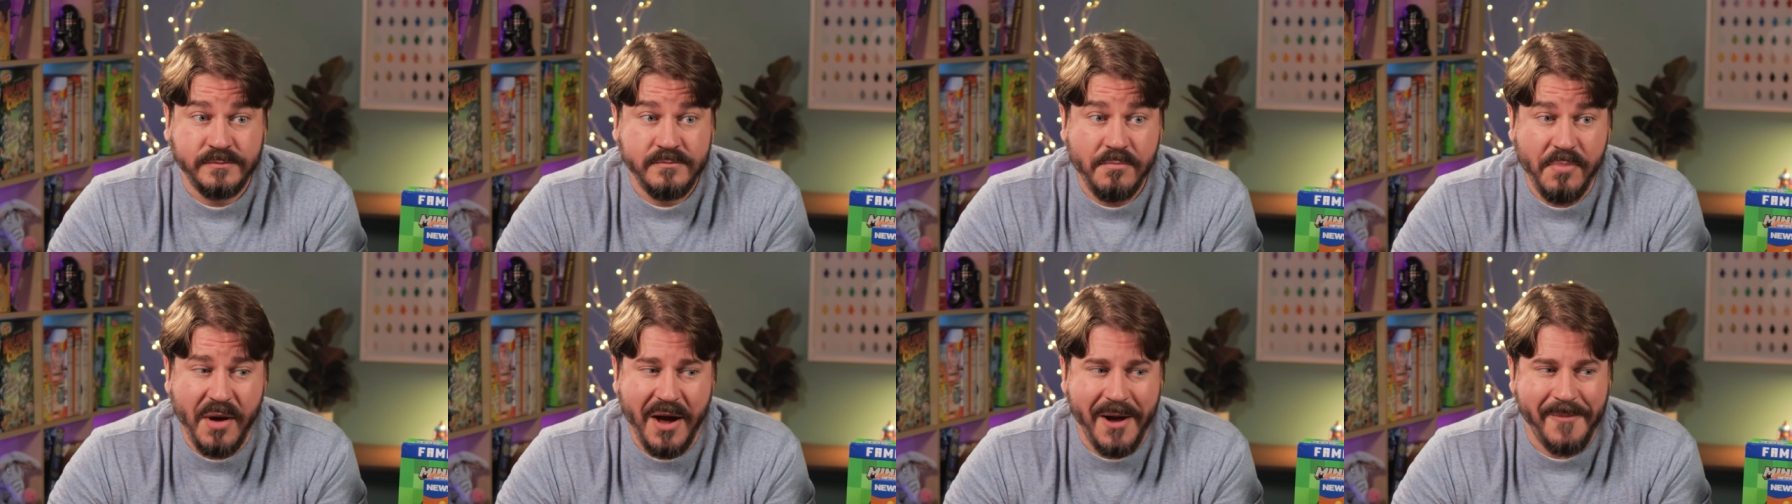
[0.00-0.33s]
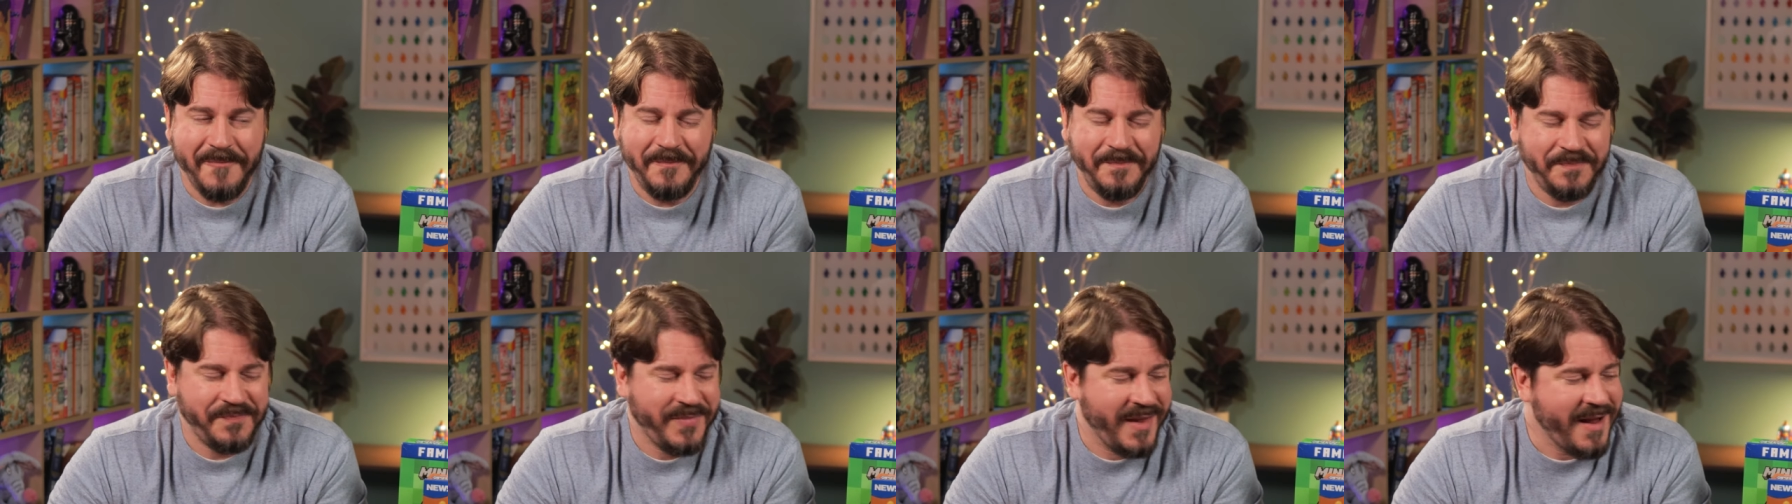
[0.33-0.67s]

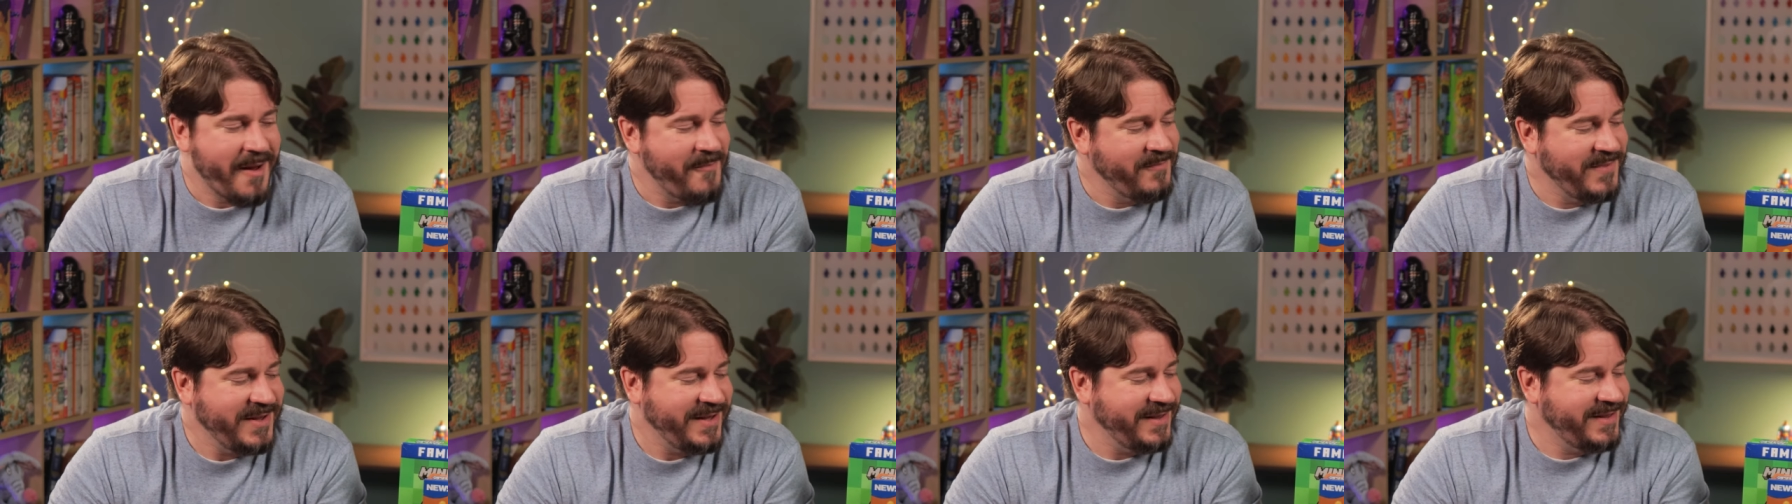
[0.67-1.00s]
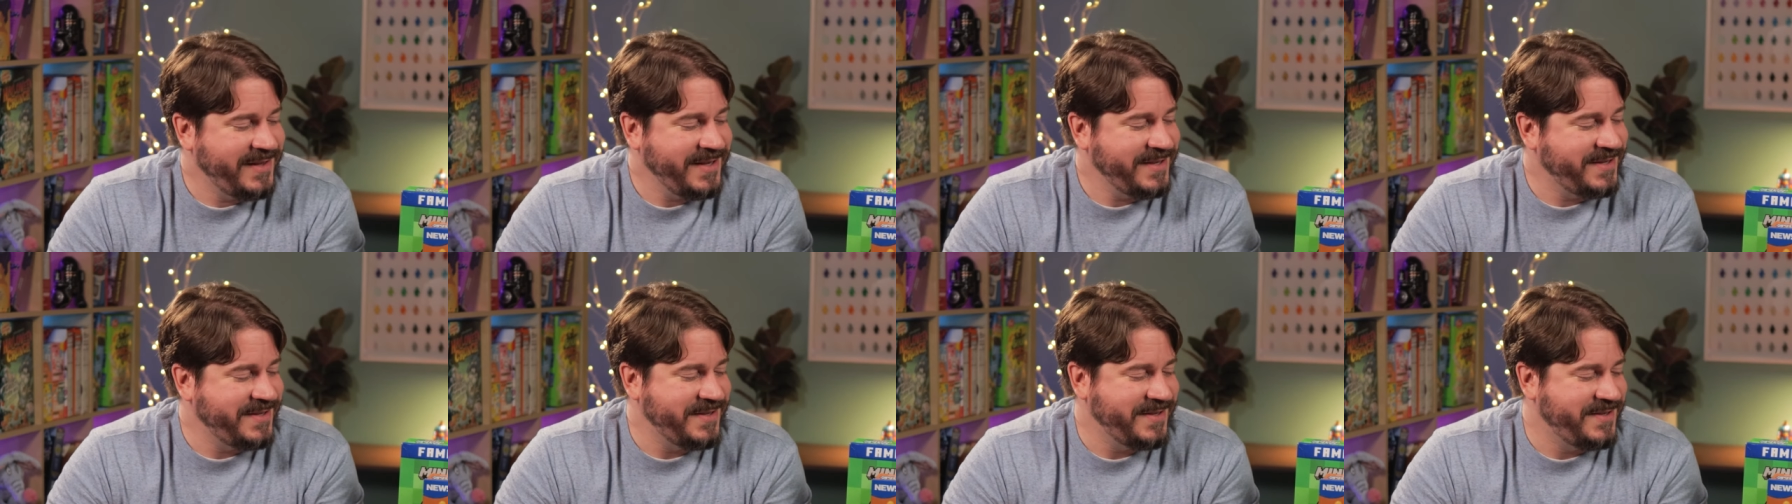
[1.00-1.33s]
but
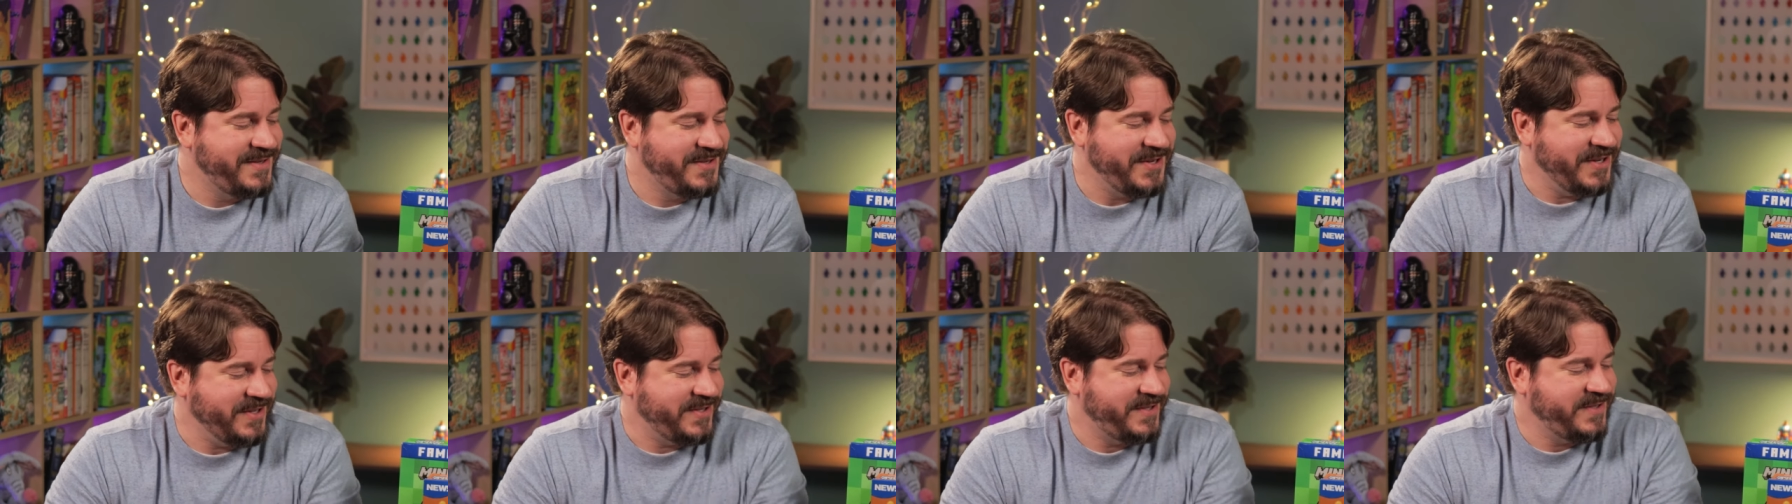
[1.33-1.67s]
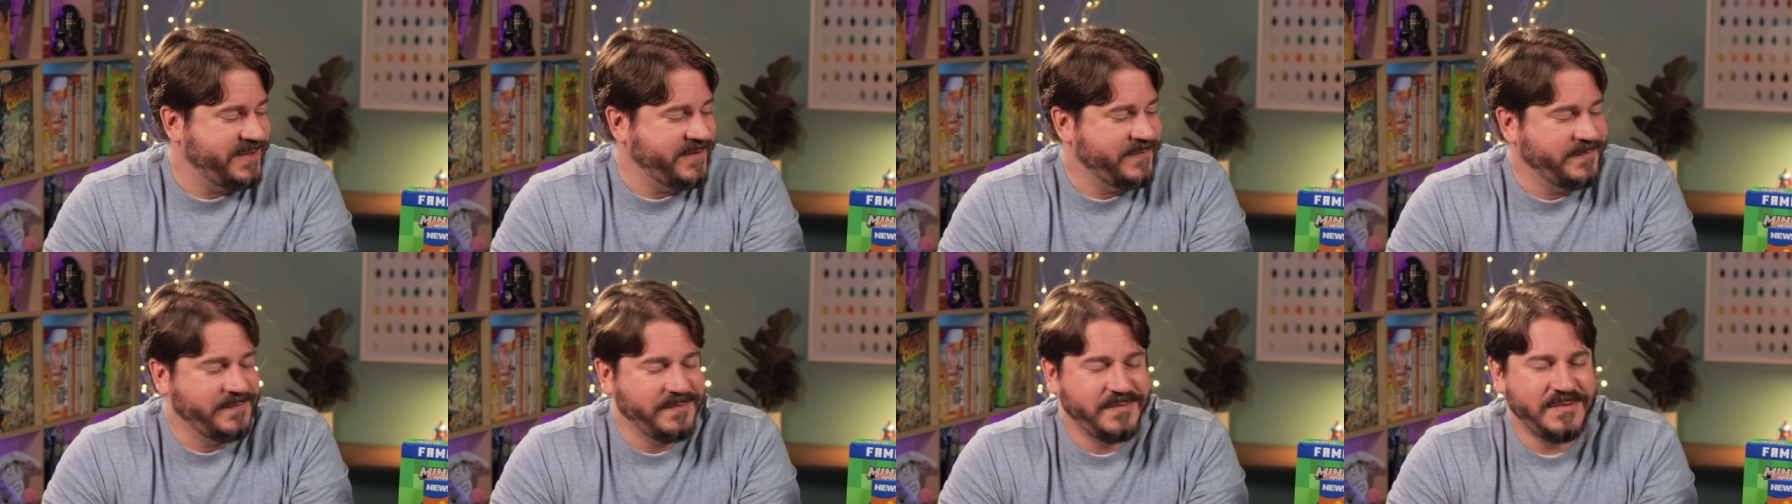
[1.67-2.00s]
this is just